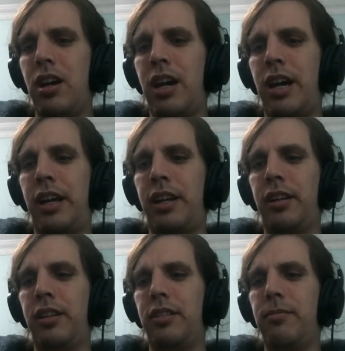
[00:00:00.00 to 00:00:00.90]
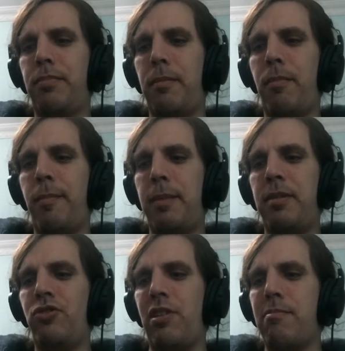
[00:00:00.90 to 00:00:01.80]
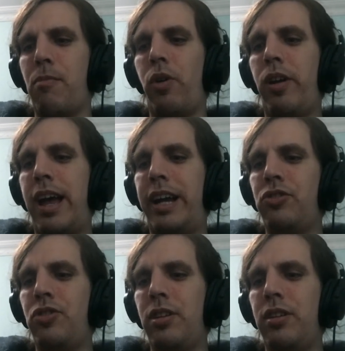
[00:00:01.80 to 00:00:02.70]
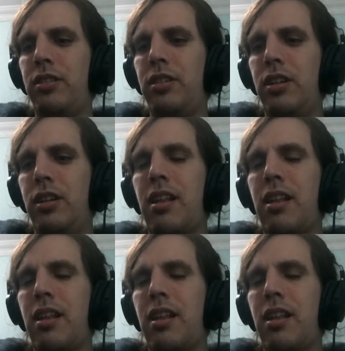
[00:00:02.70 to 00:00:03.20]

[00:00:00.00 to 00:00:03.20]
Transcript: but maybe just more action.